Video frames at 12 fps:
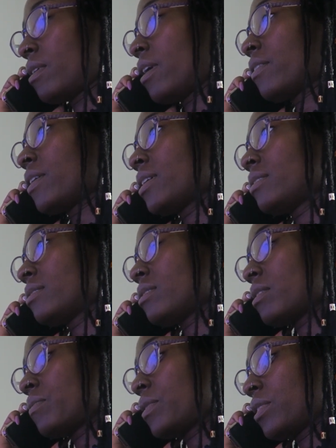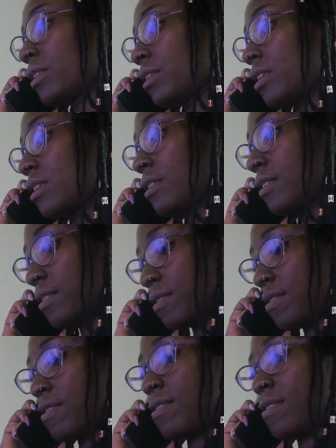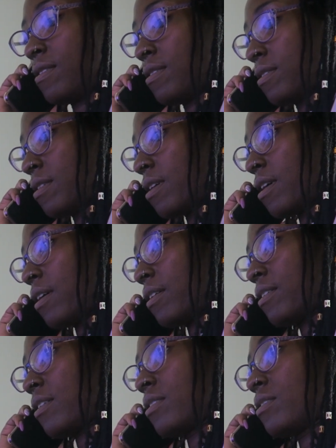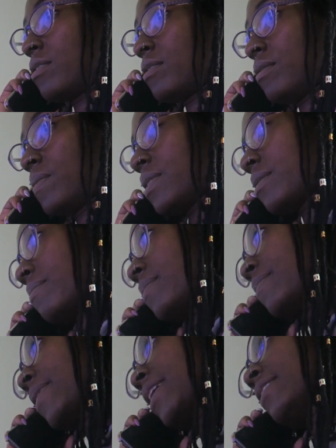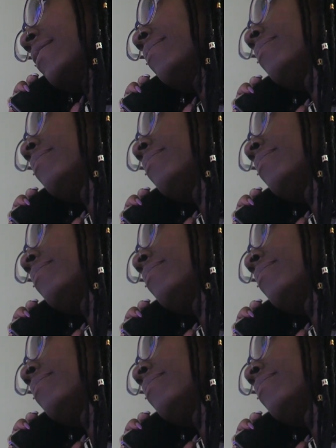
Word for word: All right, see you at 1:30. Yes, you're welcome. Bye-bye.